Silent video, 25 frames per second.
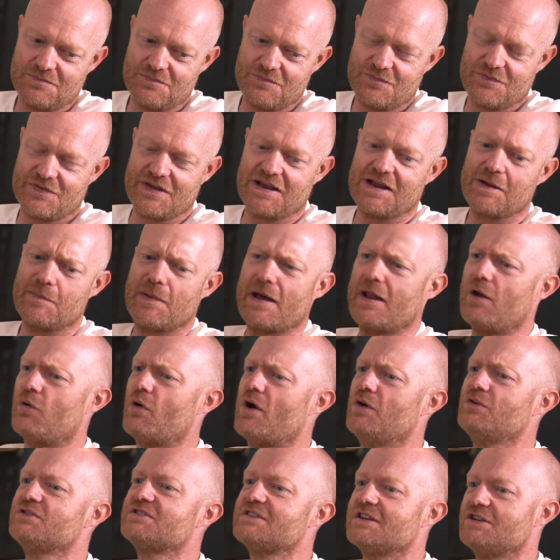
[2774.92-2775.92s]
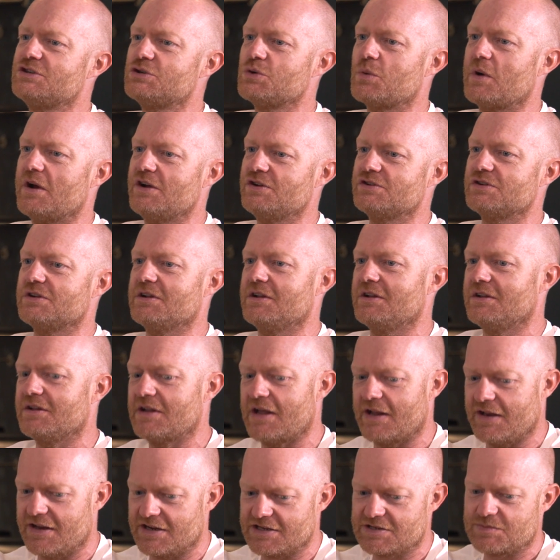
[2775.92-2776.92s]
think about their own situation
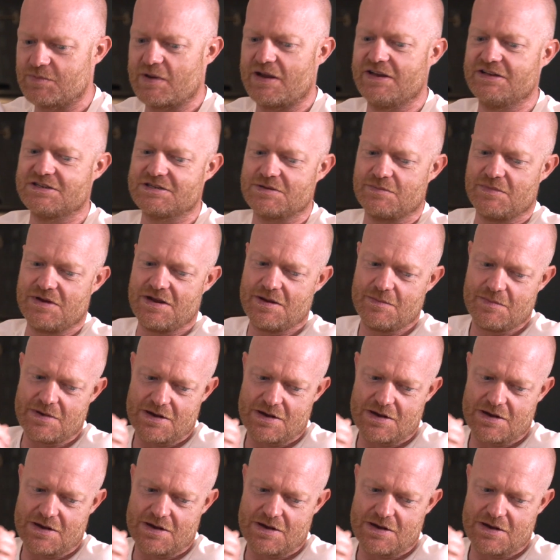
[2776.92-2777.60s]
and explain to me